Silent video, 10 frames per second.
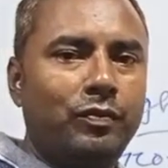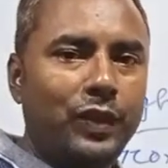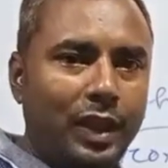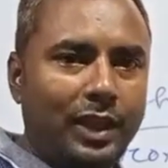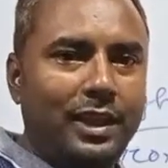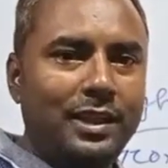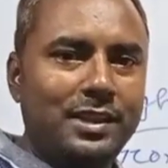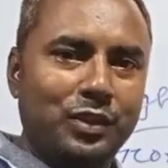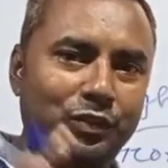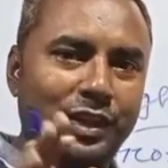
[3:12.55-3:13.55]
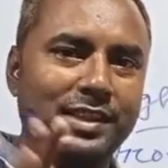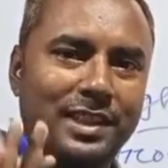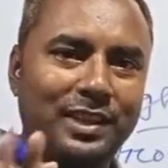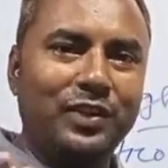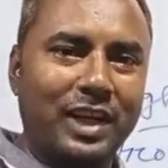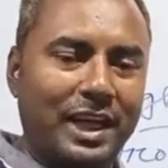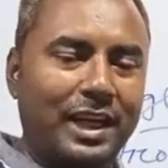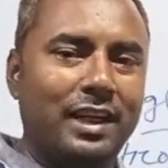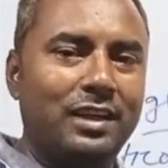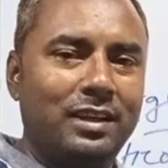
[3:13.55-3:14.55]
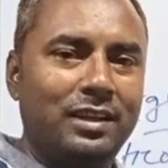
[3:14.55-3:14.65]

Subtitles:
That is, obviously you are correct.